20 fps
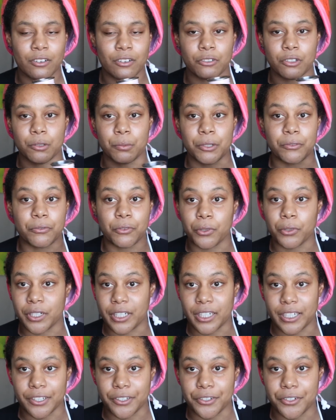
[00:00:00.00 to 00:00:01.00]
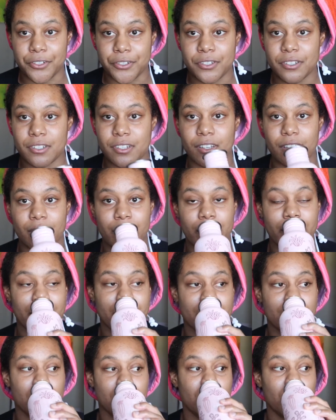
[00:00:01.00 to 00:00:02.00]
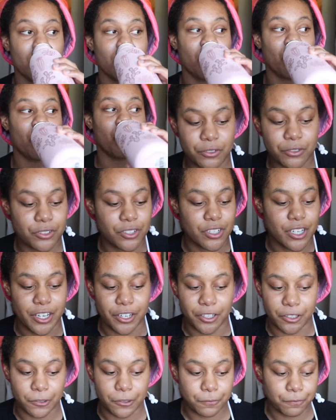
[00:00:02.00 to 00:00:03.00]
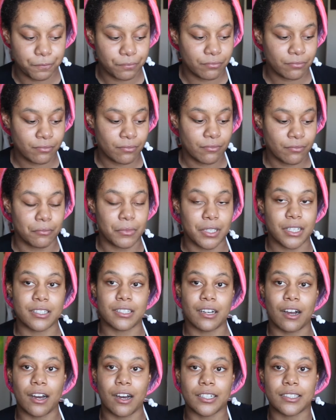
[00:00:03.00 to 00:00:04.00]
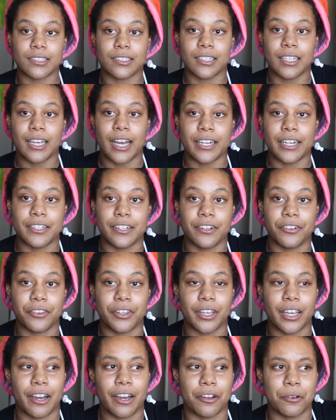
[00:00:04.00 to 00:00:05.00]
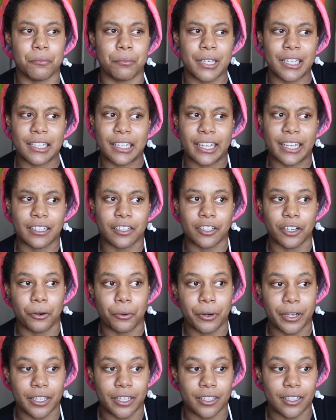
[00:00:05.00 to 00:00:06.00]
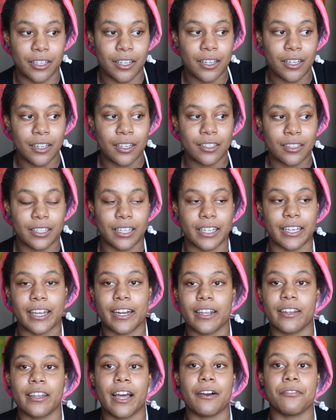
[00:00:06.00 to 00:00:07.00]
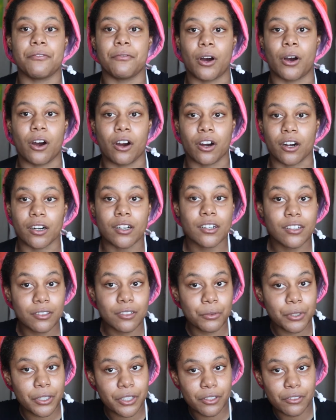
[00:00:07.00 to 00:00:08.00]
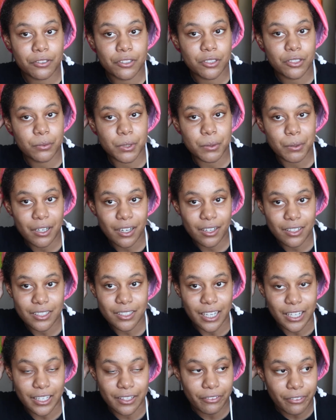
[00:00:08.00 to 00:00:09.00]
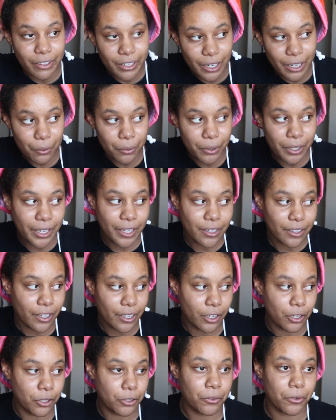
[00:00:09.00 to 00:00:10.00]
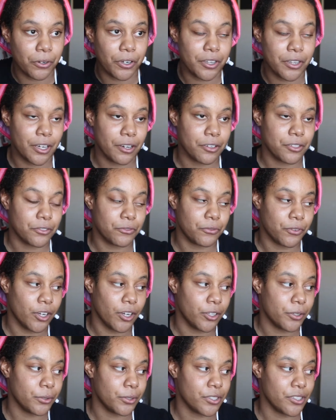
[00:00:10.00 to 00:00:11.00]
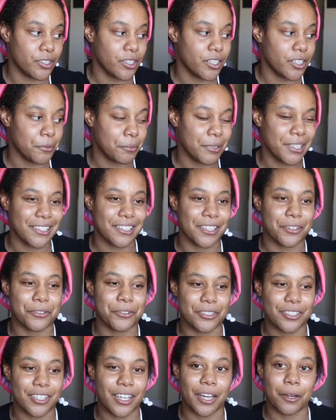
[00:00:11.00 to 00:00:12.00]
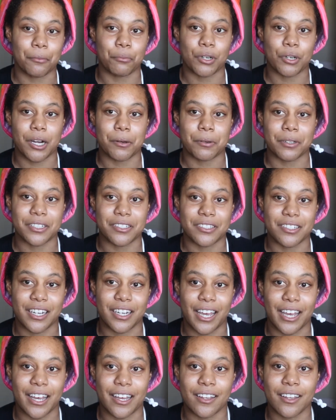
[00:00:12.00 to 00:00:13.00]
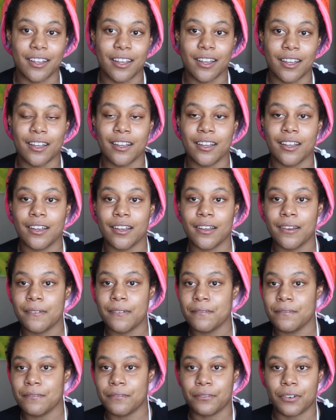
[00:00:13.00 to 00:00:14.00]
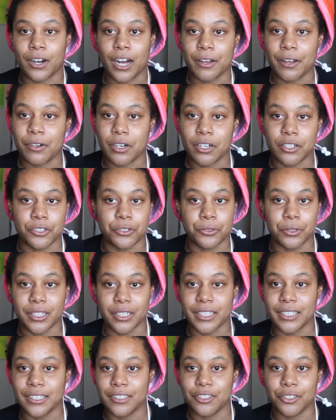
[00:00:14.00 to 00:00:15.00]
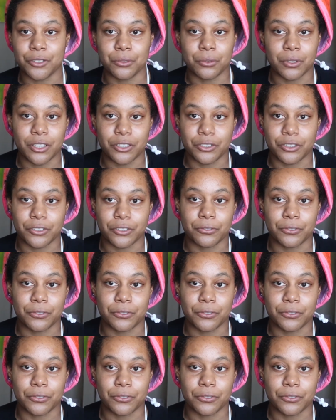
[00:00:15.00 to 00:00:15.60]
will be four years and Huge deal because honestly, I didn't think I would be like going like getting that far with YouTube to be honest. I didn't think I would get like over a thousand followers on it because I was just like I'm probably gonna stay at 500, 200